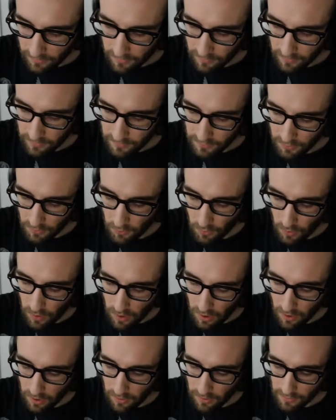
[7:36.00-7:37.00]
So
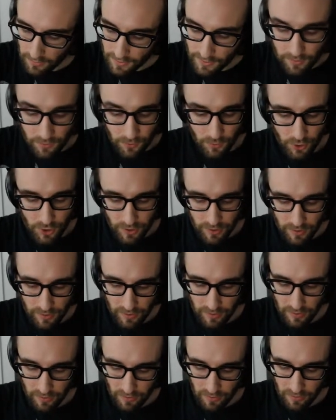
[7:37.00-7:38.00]
our solution
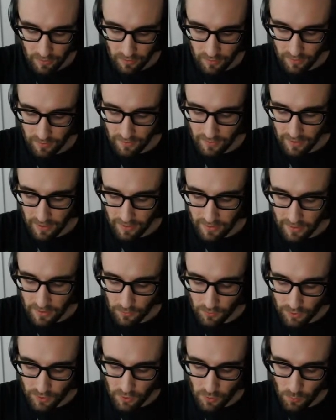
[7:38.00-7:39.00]
is x
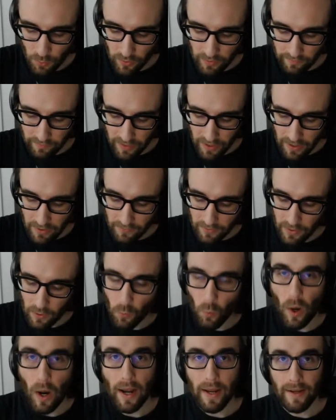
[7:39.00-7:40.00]
equals 2.5 and
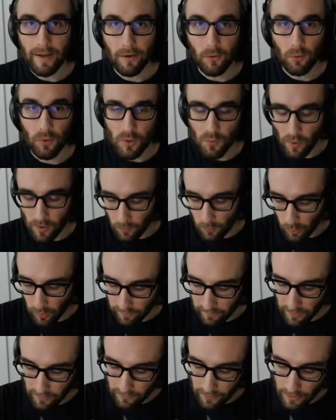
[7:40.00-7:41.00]
y equals
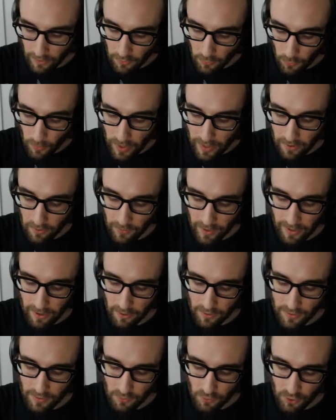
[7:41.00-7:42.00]
1.5. Another way to write our
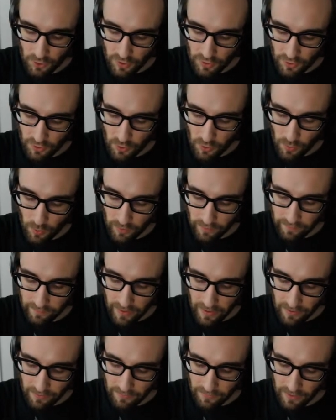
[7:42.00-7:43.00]
solution is
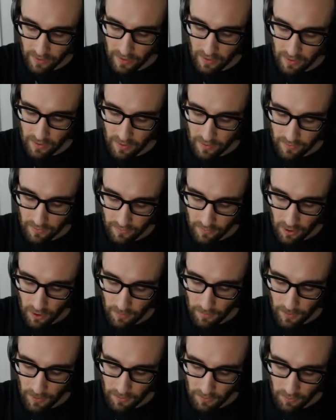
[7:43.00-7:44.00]
2.5,
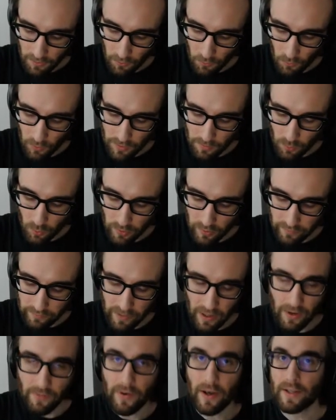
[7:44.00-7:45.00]
comma
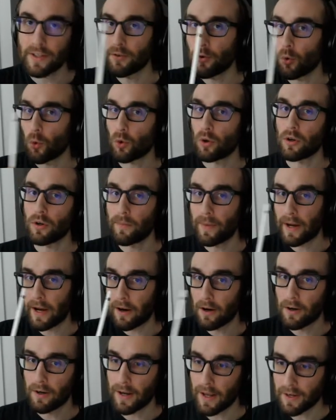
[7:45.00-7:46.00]
1.5 as an ordered
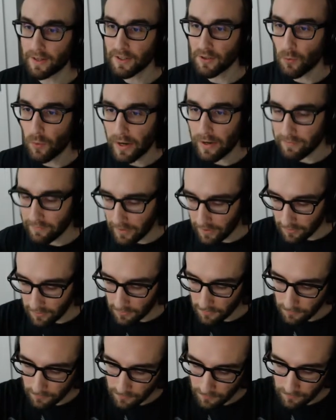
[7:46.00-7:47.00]
pair, an x and y
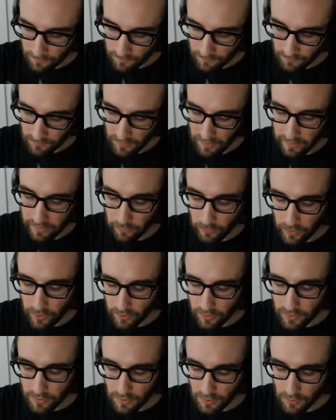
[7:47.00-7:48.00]
value. And if we
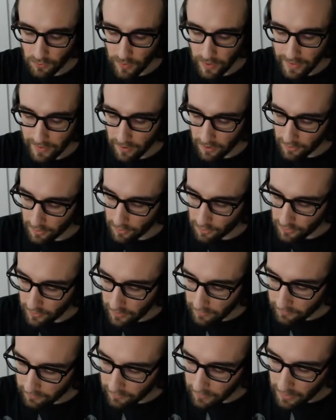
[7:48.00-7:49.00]
look to the right on our
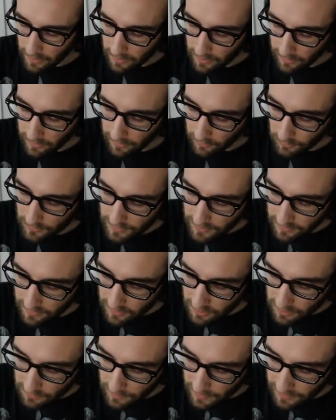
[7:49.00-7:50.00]
graph, it looks like
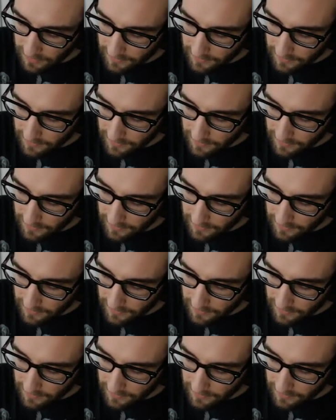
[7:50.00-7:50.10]
this makes